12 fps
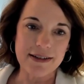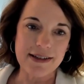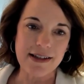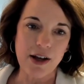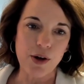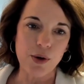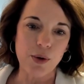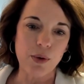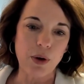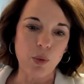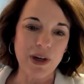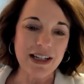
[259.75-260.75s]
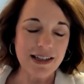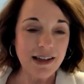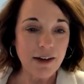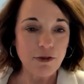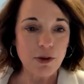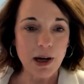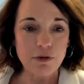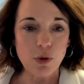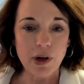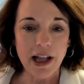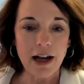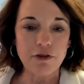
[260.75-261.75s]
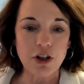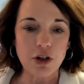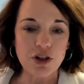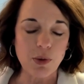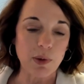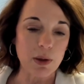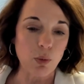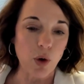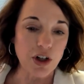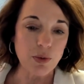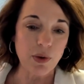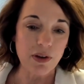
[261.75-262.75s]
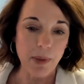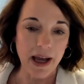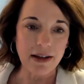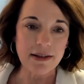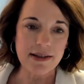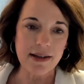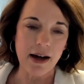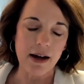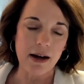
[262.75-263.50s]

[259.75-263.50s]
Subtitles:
So we did that for about 4.5 years, where we worked with banks